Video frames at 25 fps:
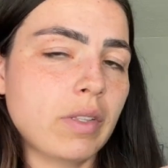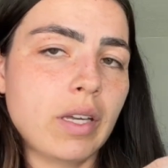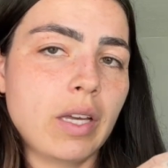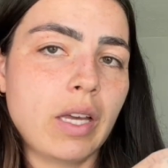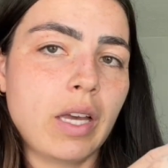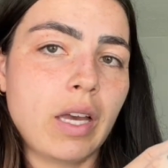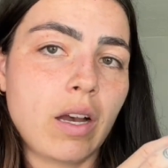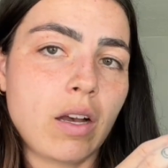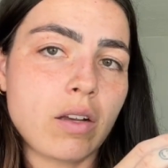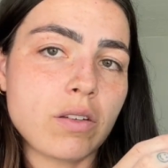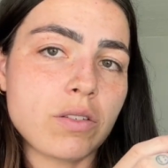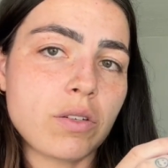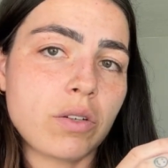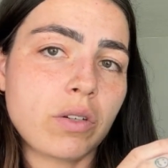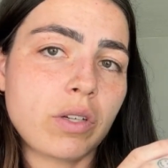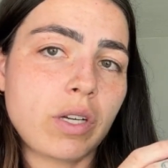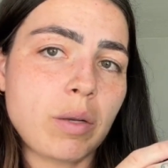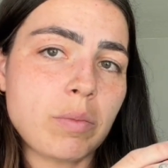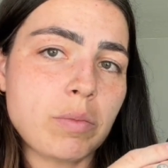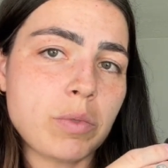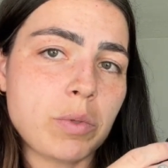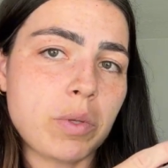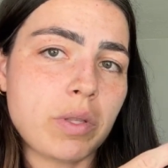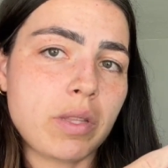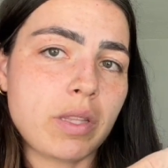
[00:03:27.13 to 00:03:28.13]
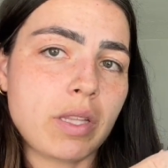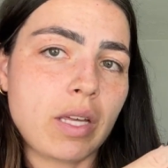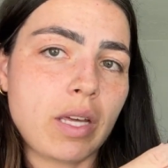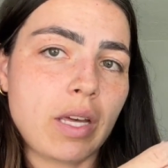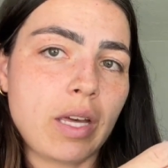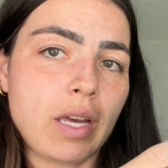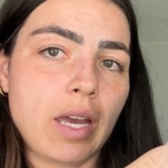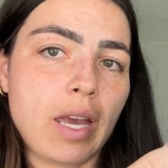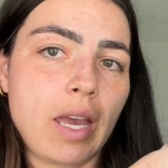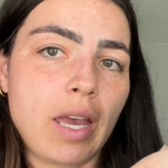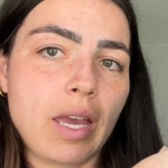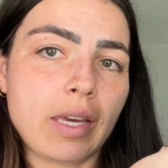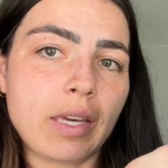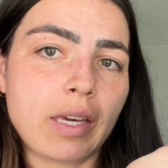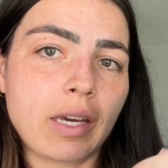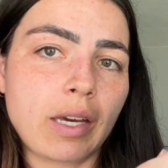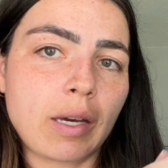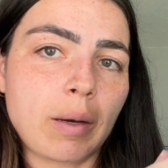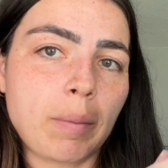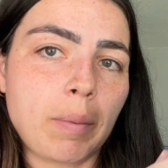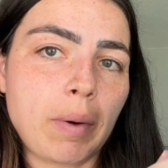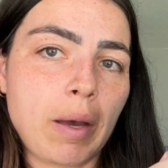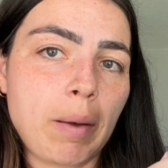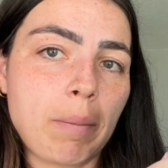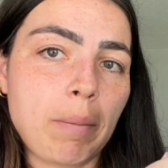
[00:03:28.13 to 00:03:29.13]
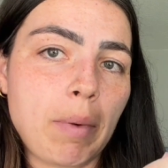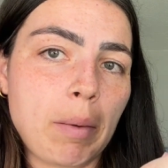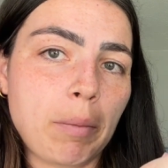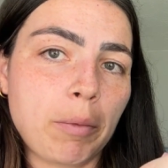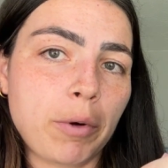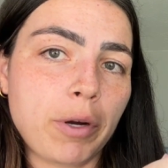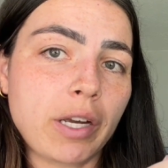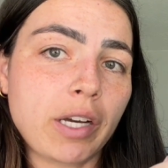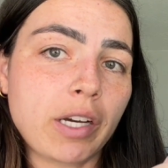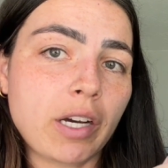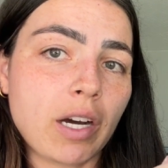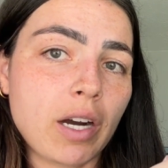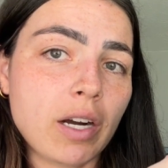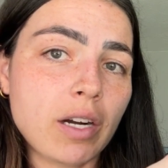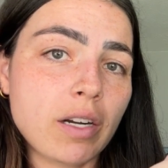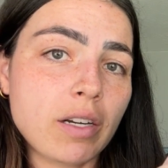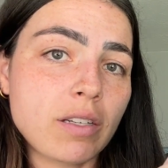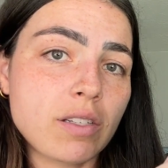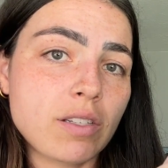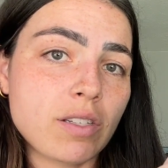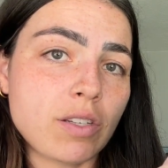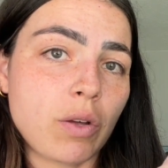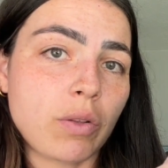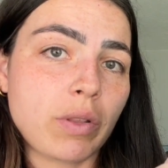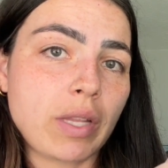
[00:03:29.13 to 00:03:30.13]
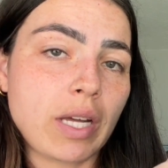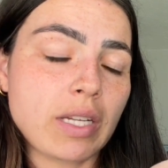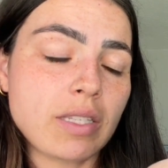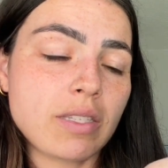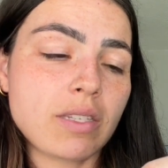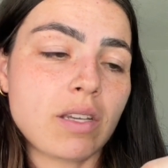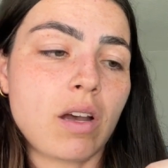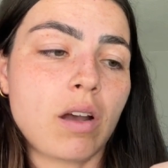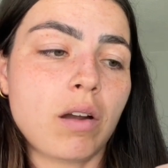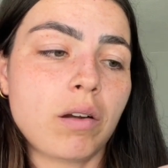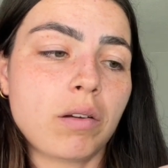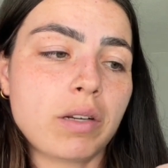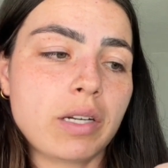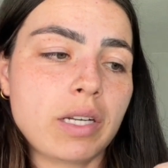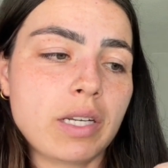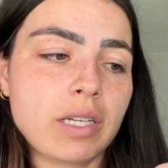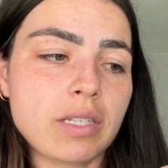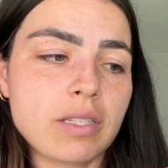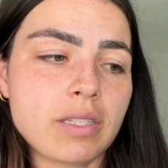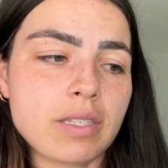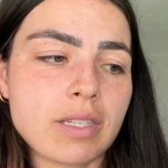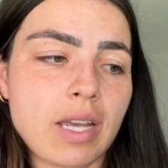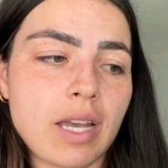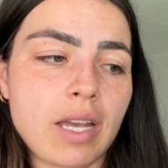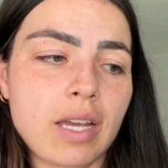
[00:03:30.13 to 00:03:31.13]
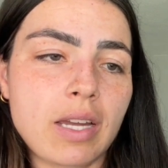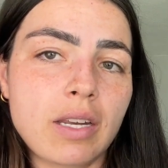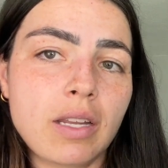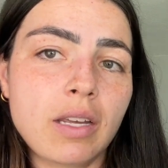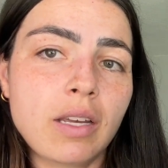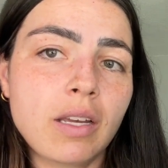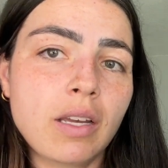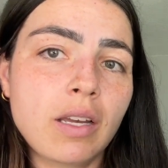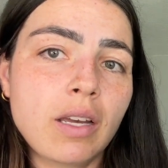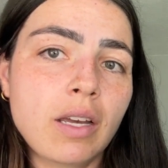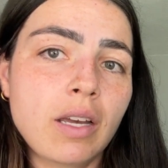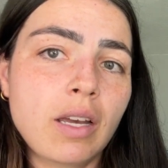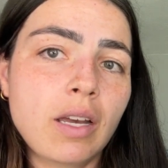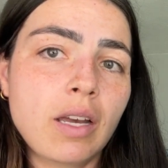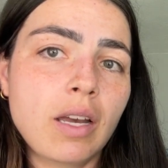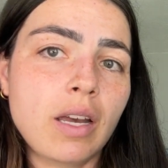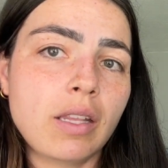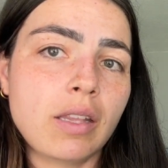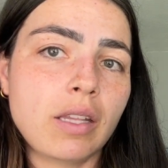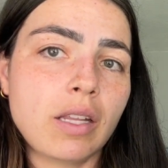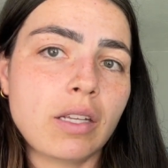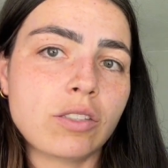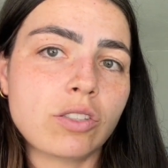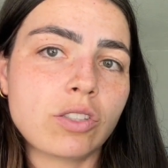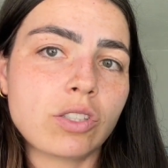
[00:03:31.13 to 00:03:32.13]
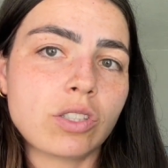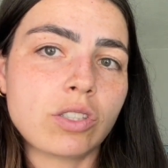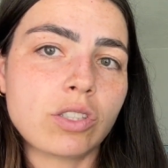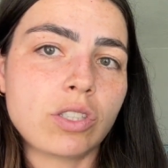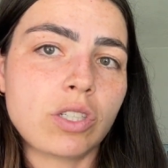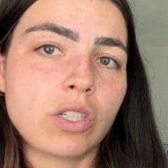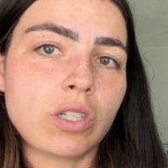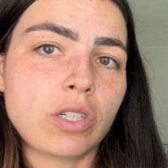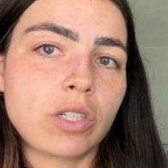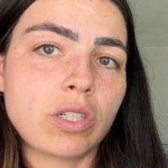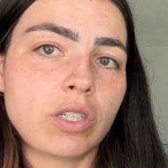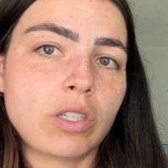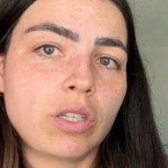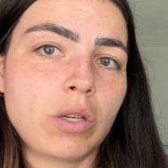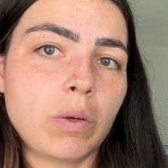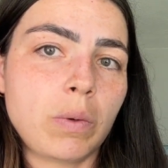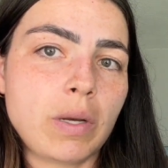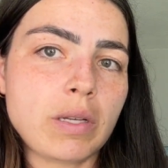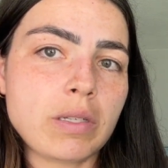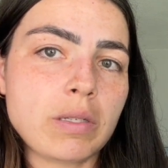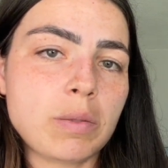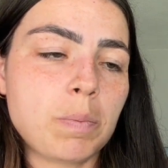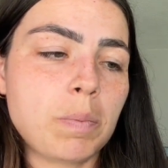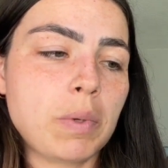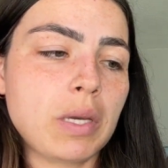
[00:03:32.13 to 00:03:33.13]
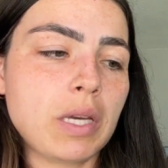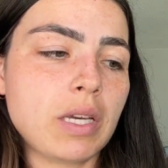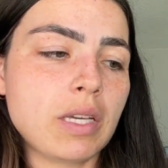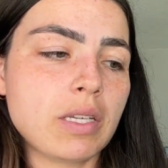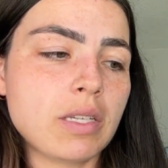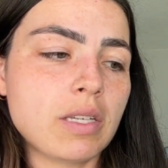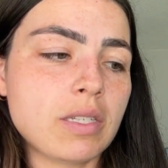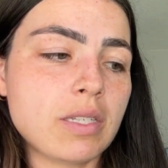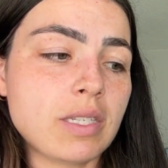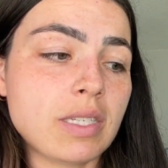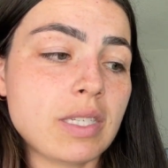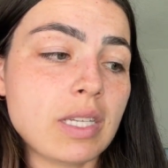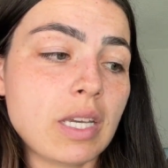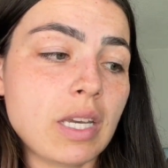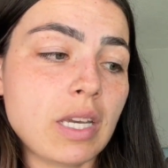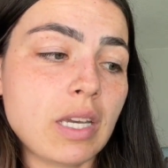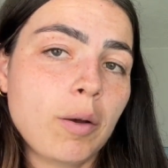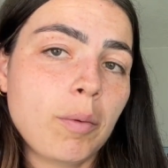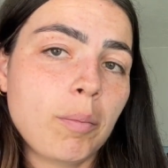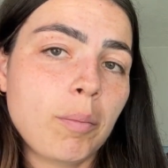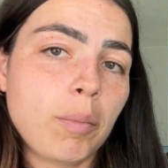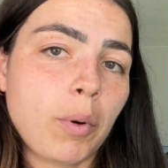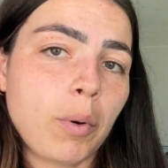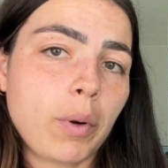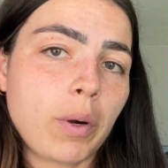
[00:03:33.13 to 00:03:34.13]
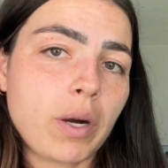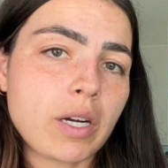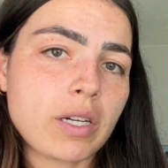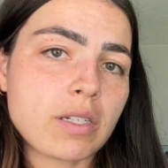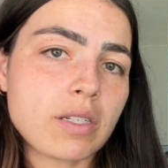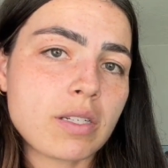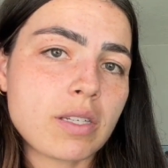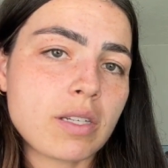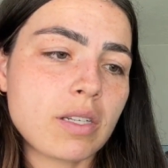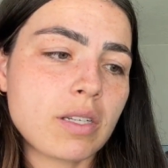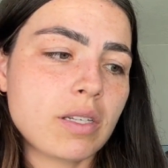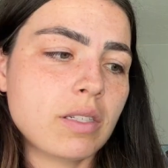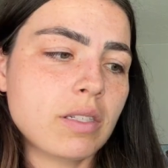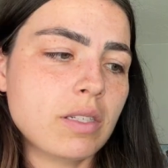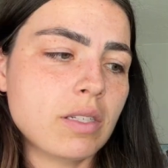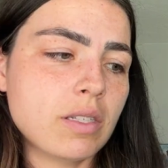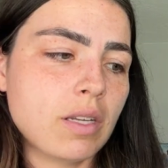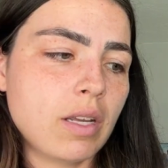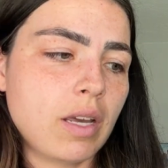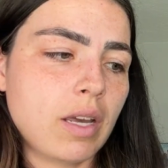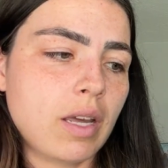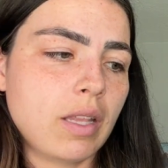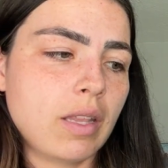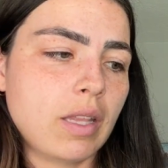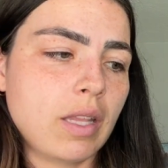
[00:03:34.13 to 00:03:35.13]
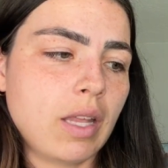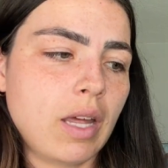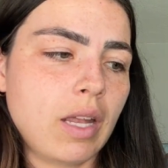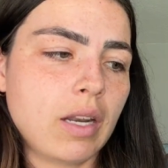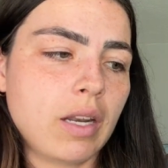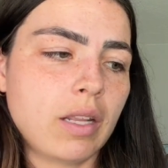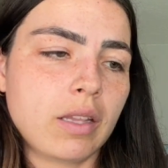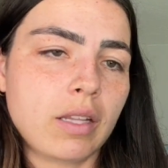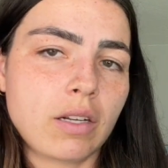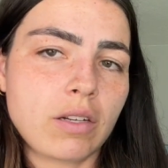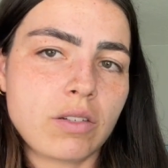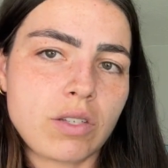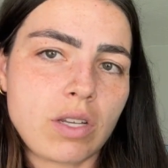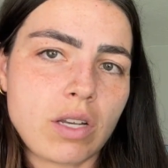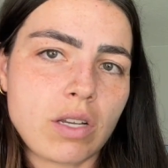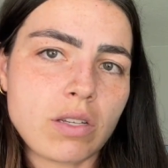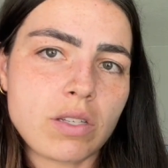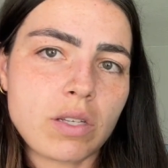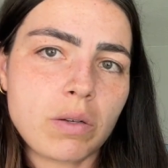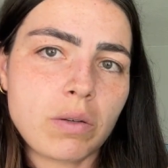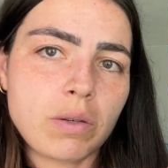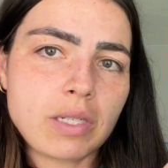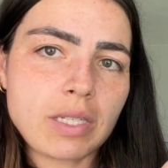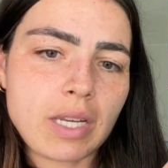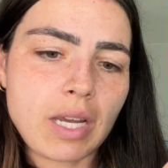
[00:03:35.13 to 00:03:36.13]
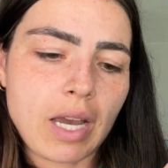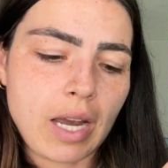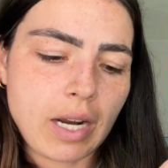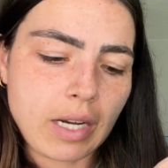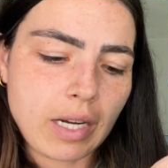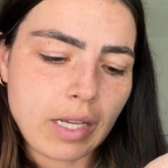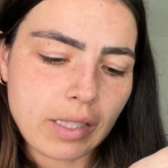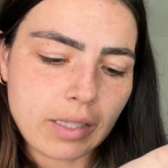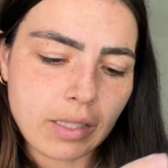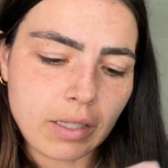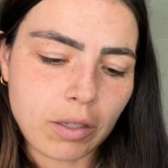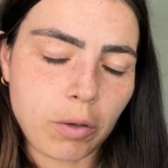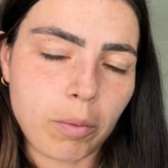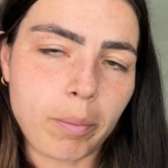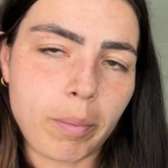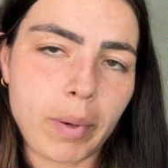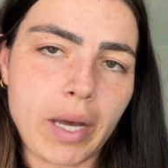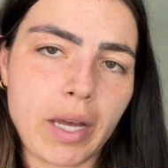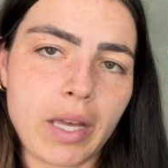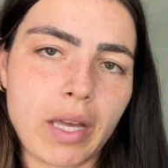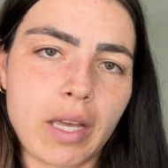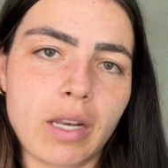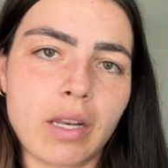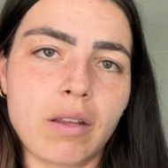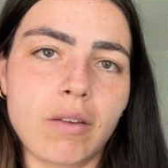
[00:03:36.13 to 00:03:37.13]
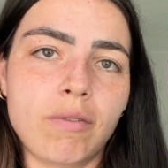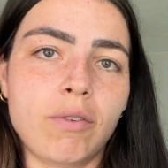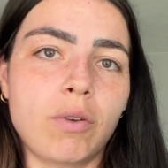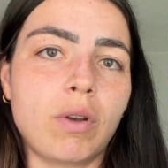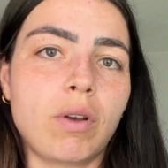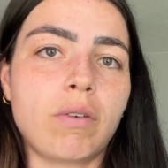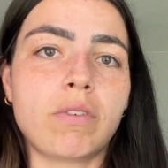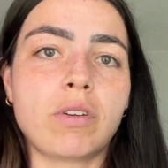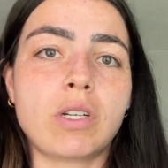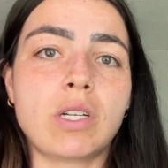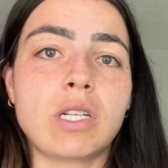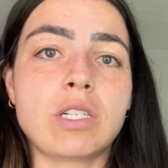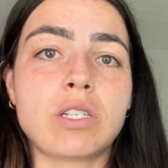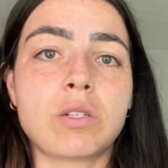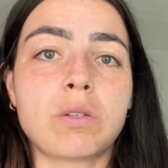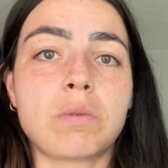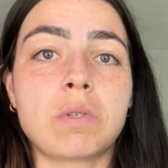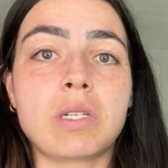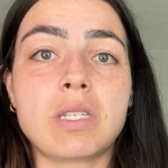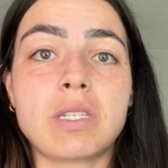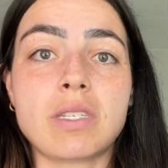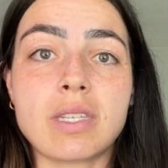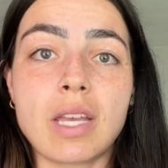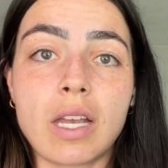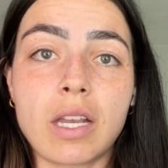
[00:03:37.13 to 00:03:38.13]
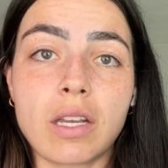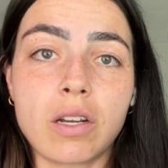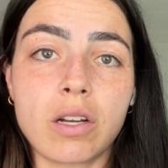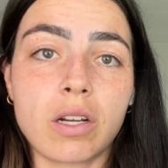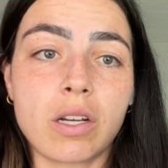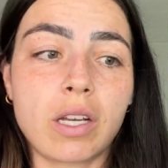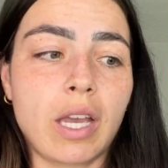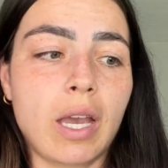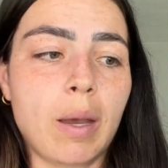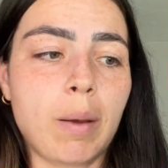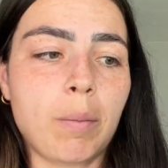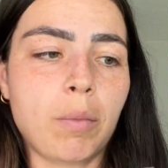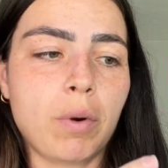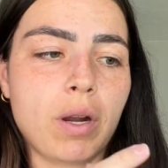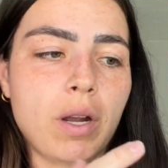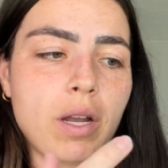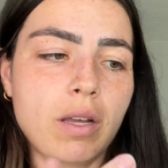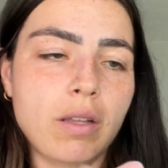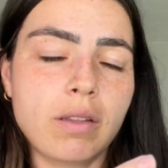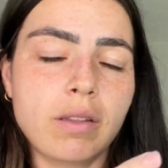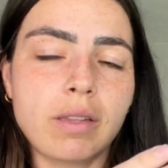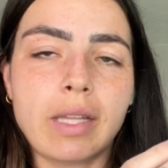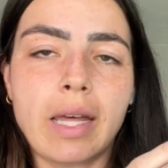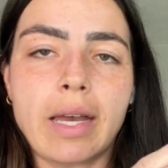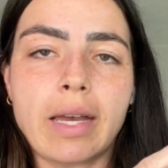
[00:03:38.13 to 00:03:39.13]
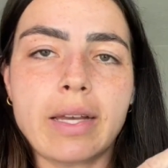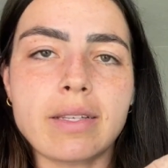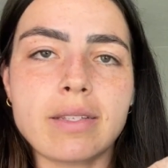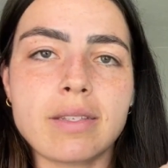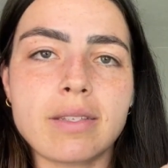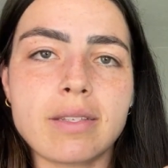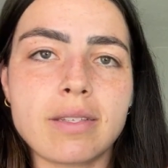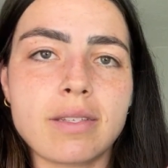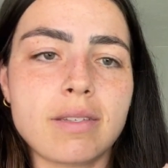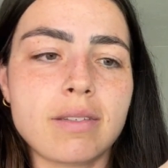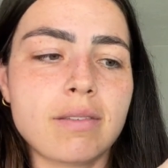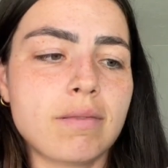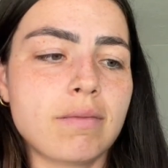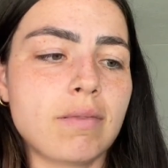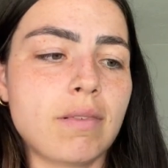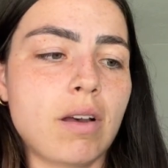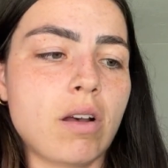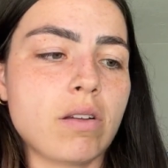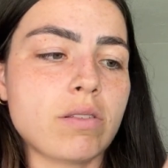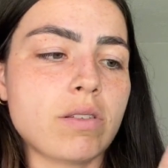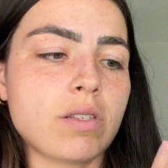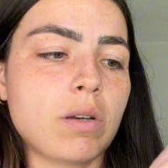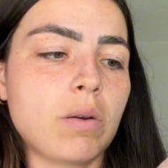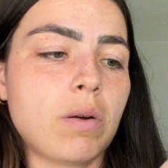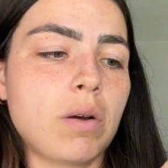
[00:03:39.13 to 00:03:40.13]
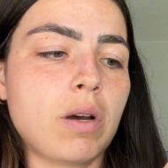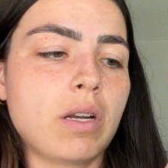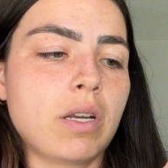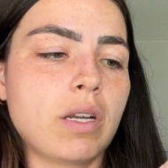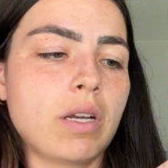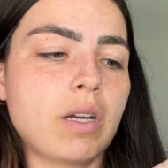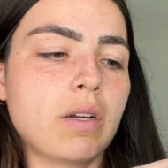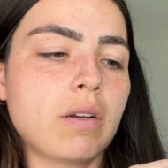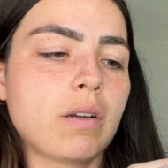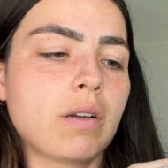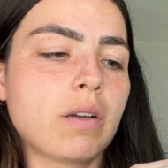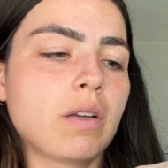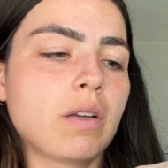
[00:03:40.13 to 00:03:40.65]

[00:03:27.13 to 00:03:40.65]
It also comes with a 8 GB memory card, so that's already inside. And then just your USB-C port. And then there's also a tiny little button if you ever need to reset your camera, that is also on here.